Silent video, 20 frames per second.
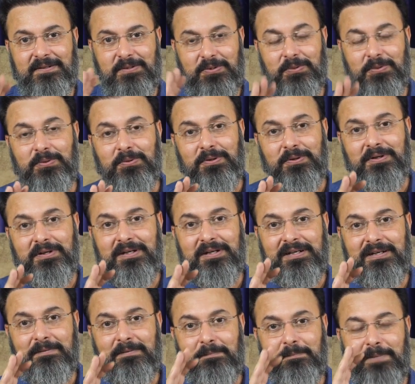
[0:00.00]
So
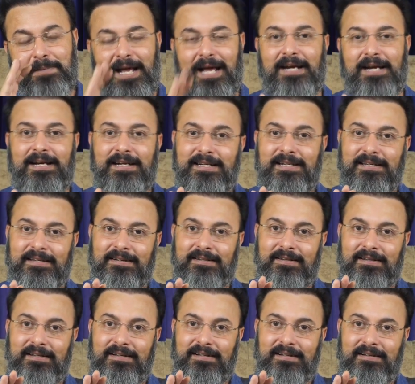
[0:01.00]
planet
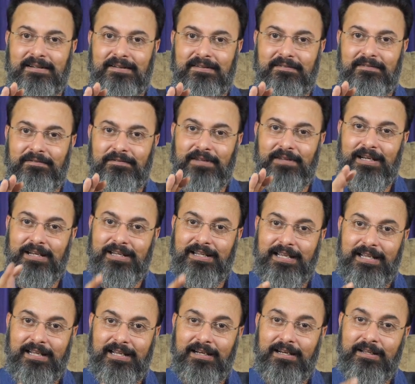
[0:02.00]
will
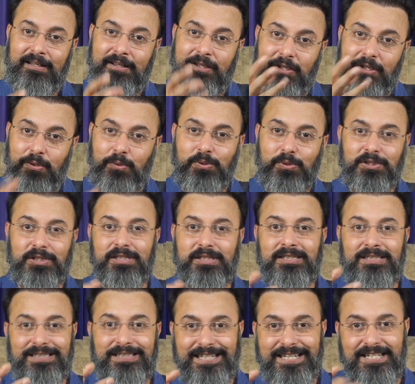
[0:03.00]
gain huge
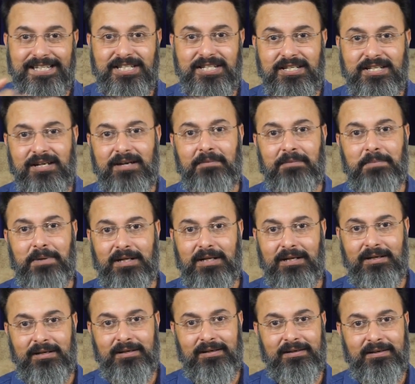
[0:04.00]
chesta
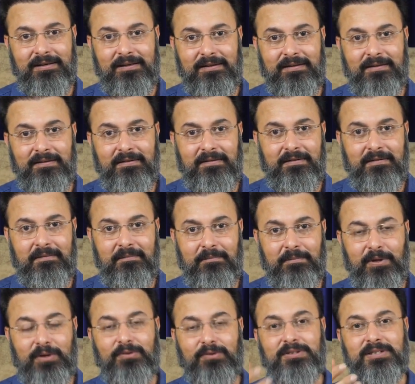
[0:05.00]
bal
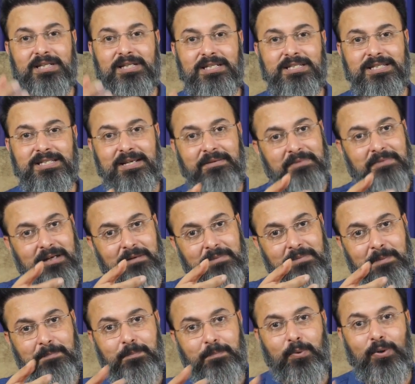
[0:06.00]
because this time it
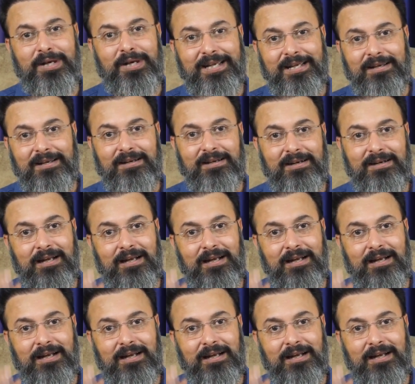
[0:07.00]
will be pulling